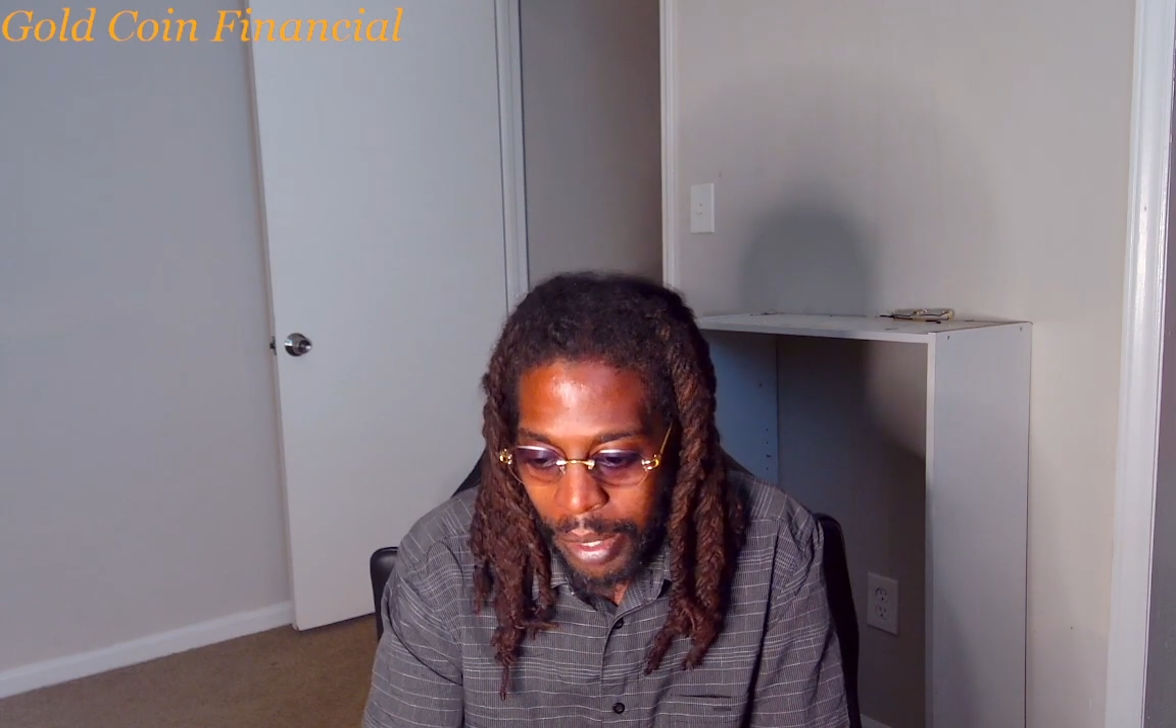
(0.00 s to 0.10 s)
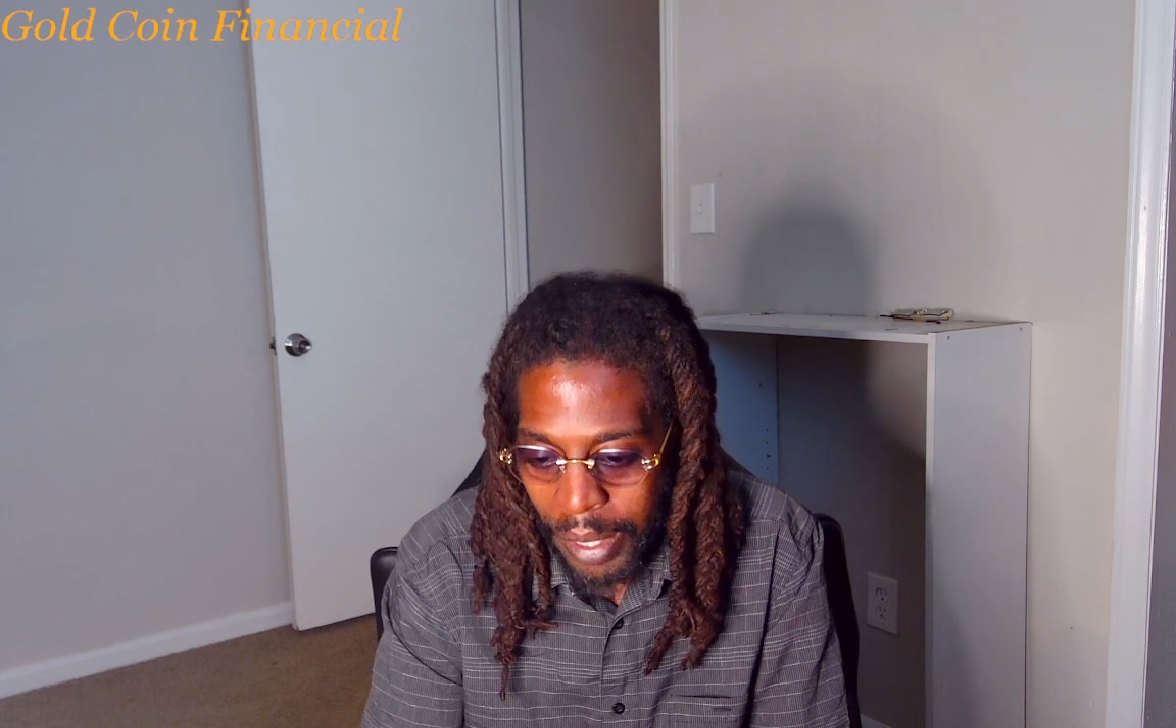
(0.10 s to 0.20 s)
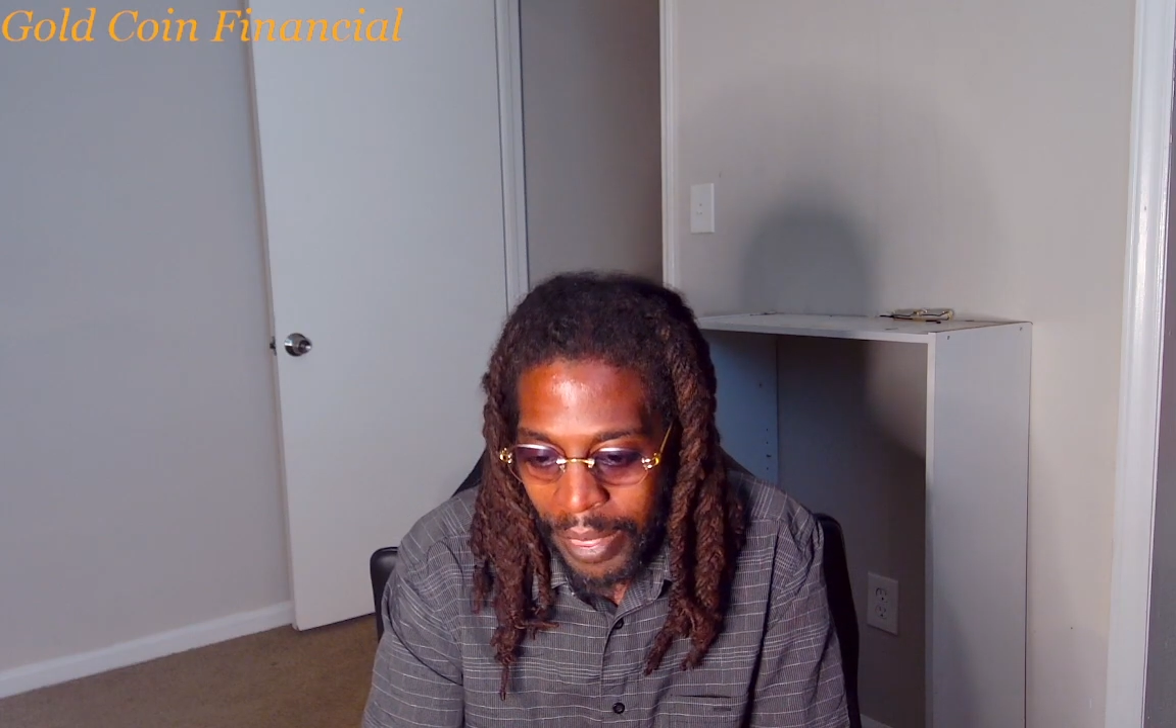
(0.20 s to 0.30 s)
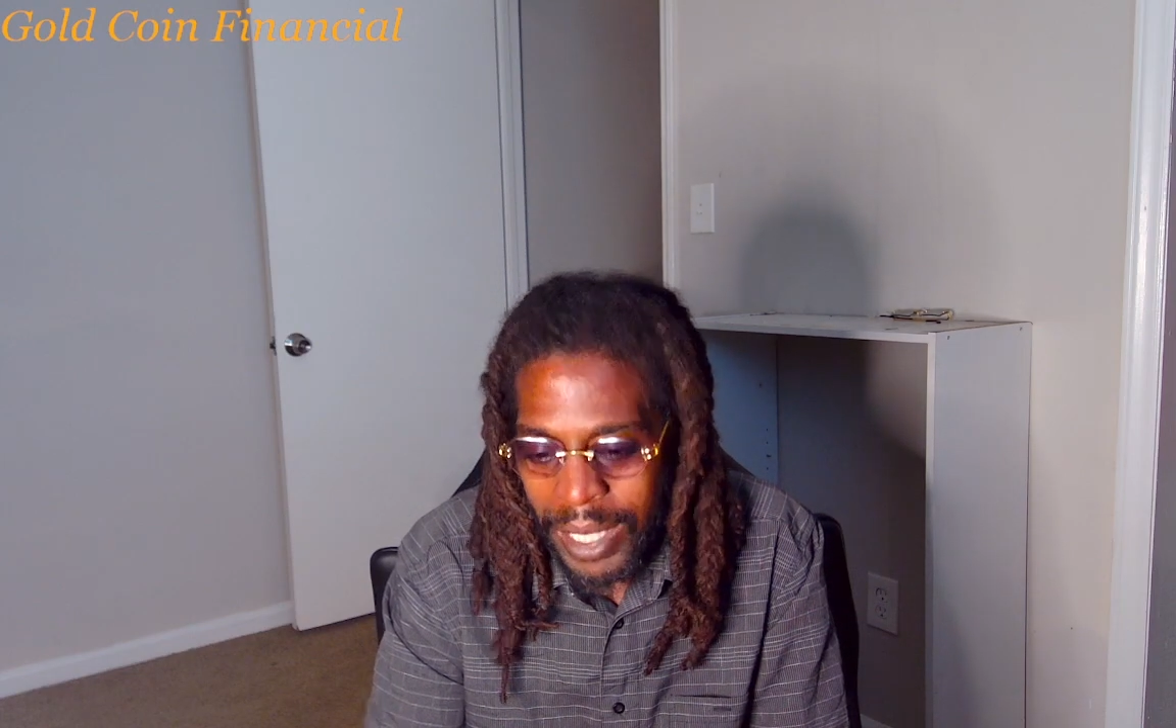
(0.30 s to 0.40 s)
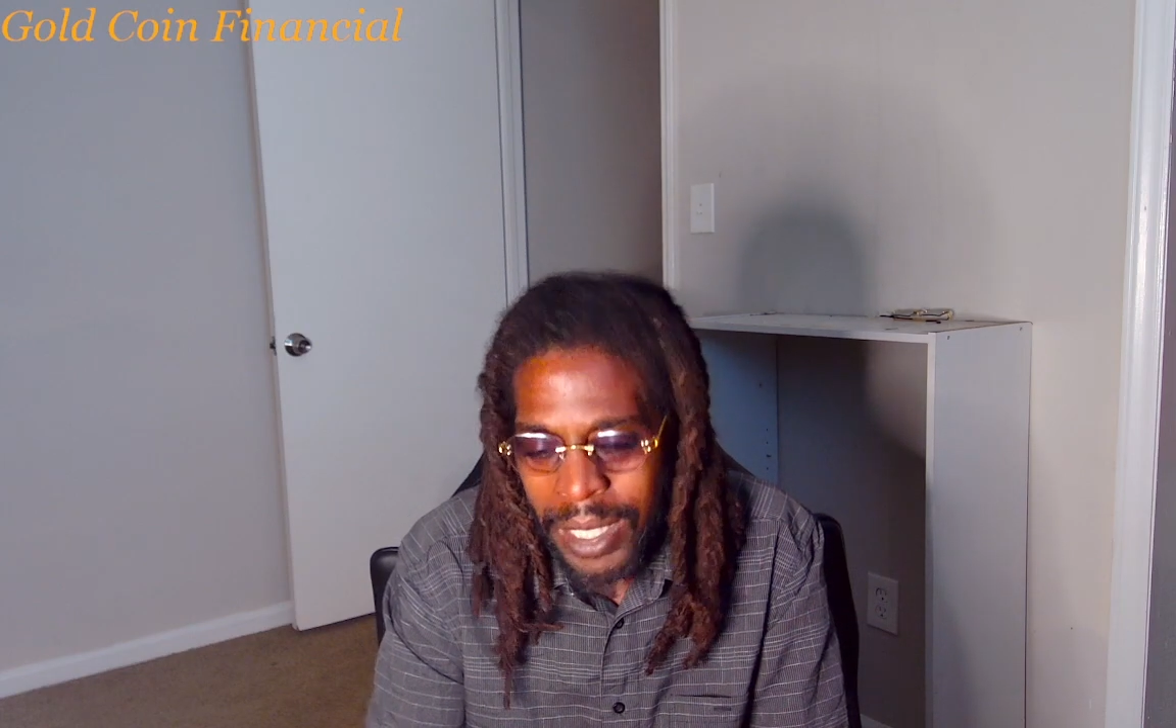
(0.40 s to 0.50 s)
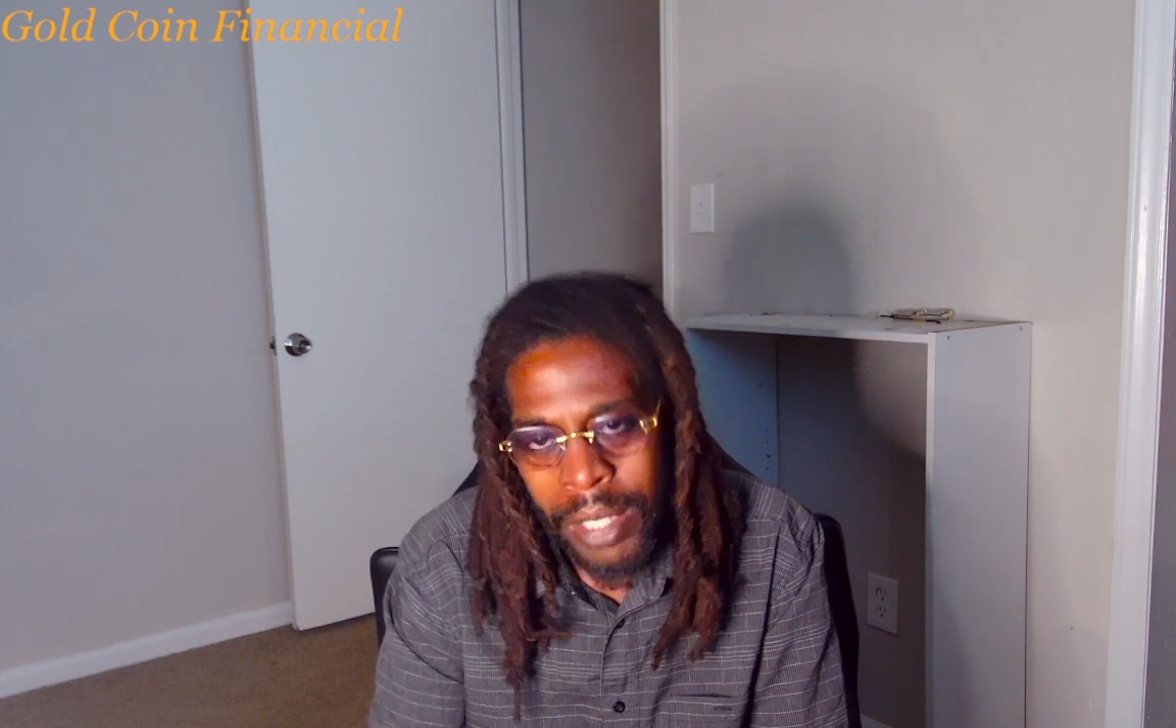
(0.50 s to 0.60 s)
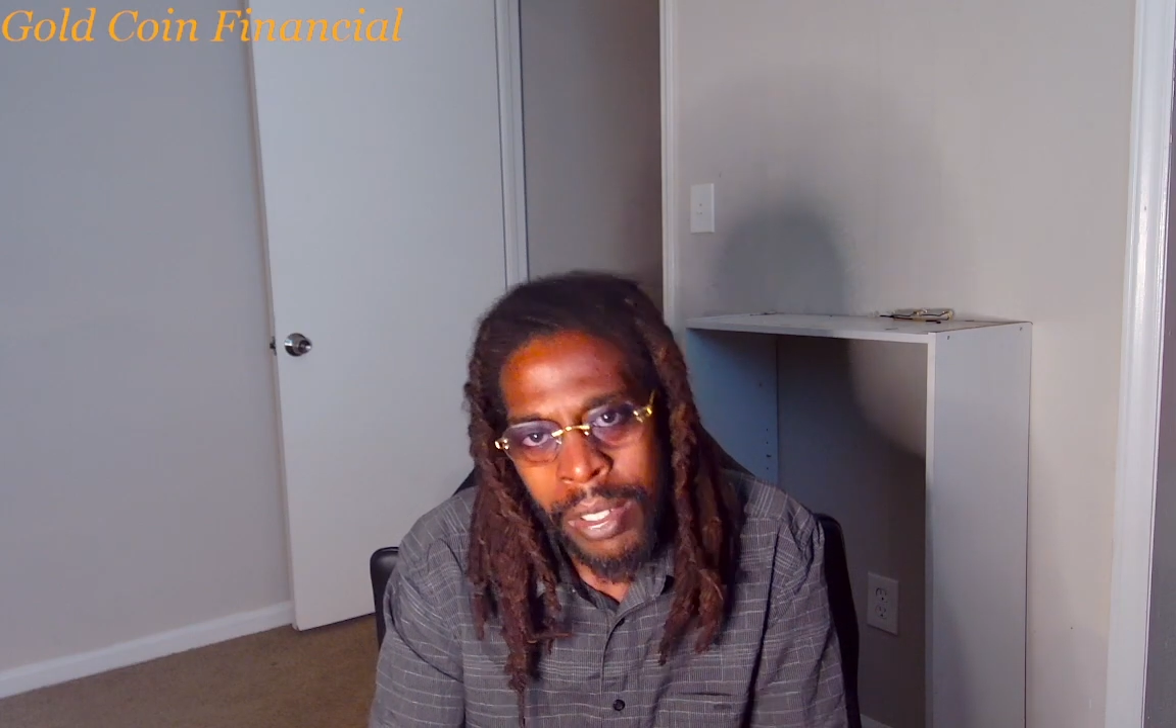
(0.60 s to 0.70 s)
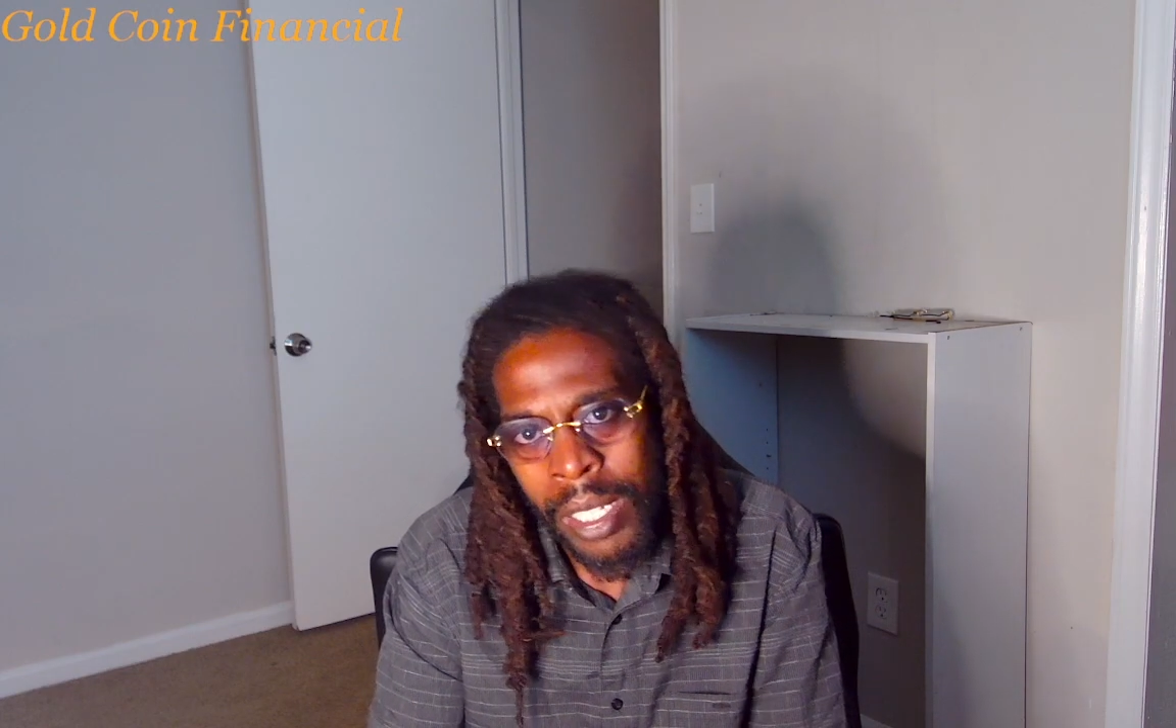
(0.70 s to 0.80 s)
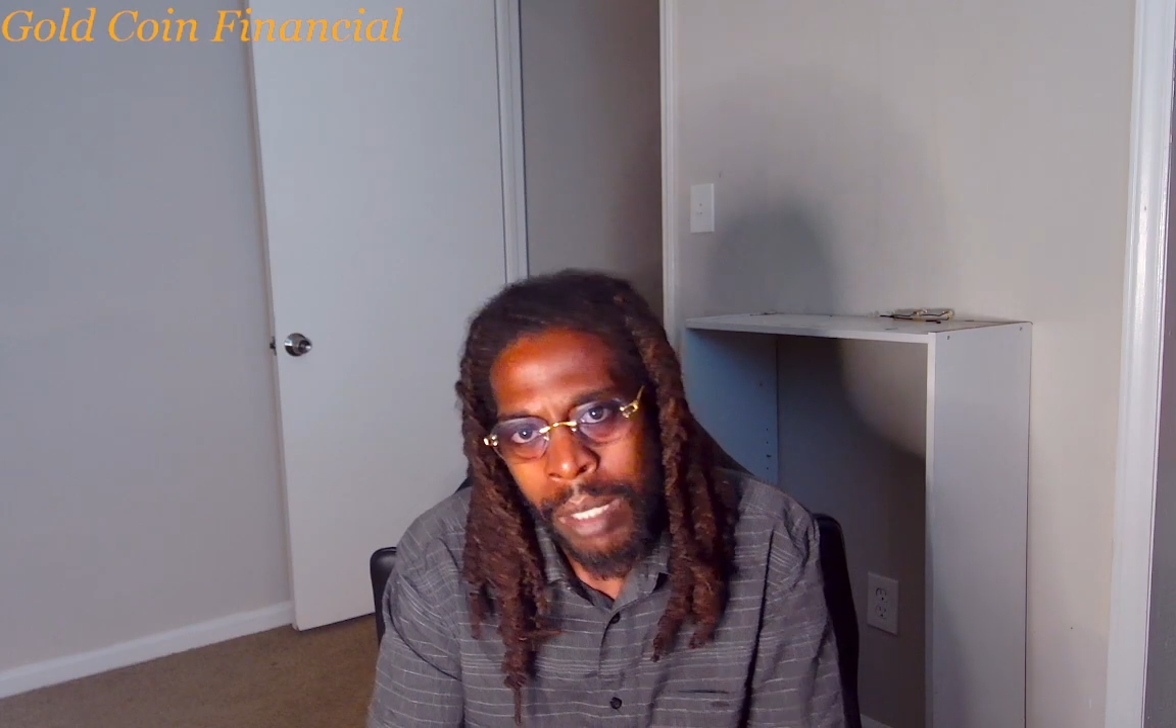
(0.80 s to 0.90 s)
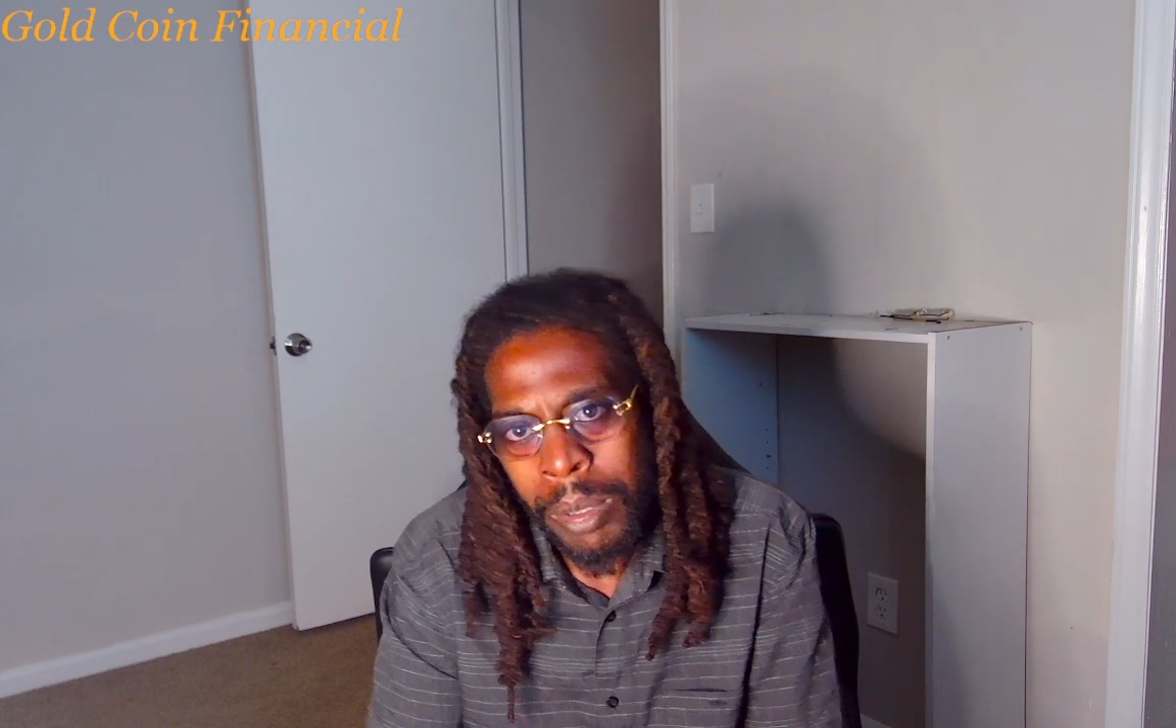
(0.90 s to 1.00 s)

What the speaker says: that's how you gotta